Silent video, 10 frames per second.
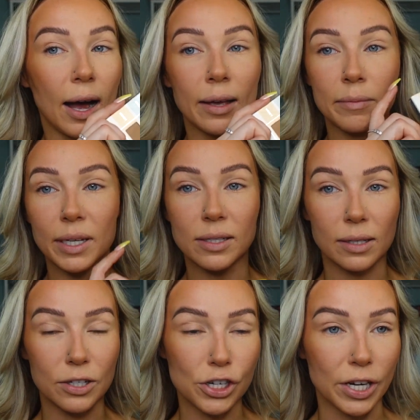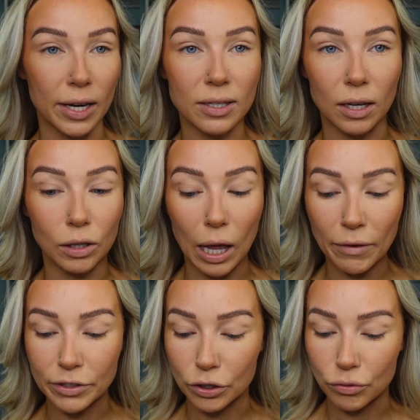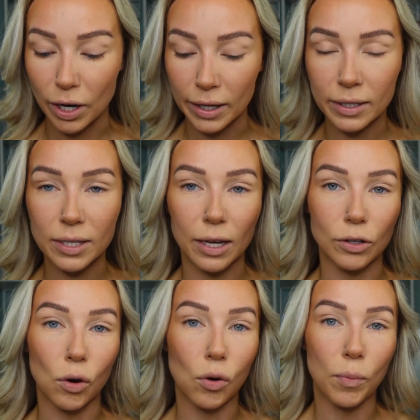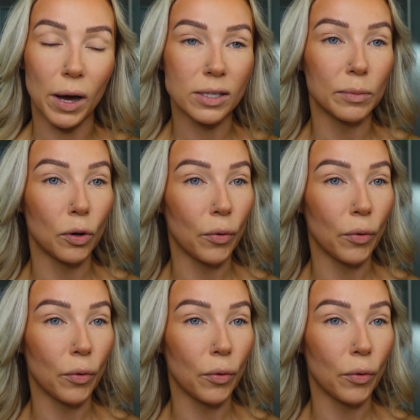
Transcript: I mix these shades left and right in all possible